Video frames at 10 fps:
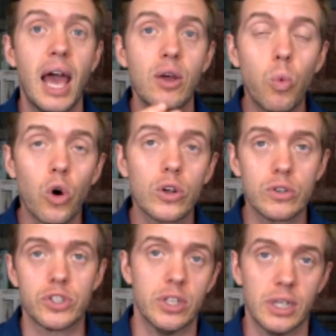a
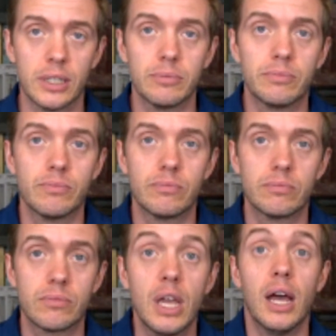workers' thing.
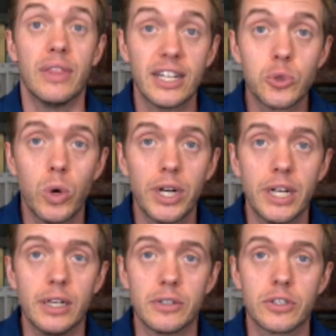And that's what
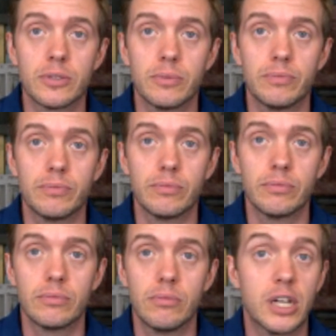it is,
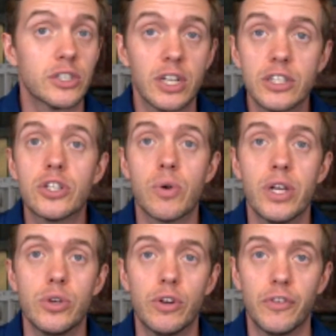because it is the
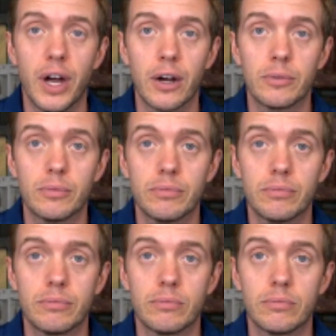great unifier.
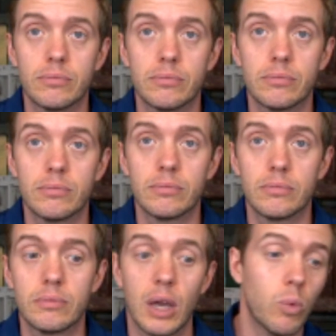
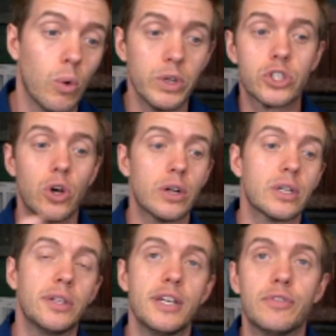And what we saw
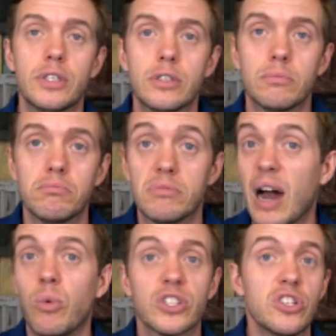in Cleveland,
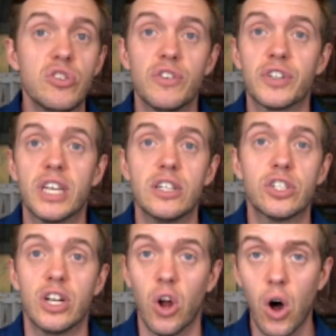that wasn't
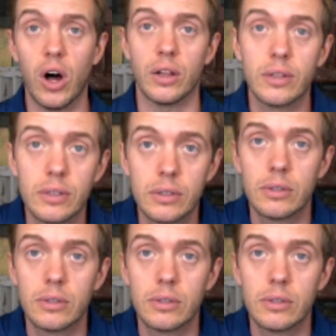unification at all.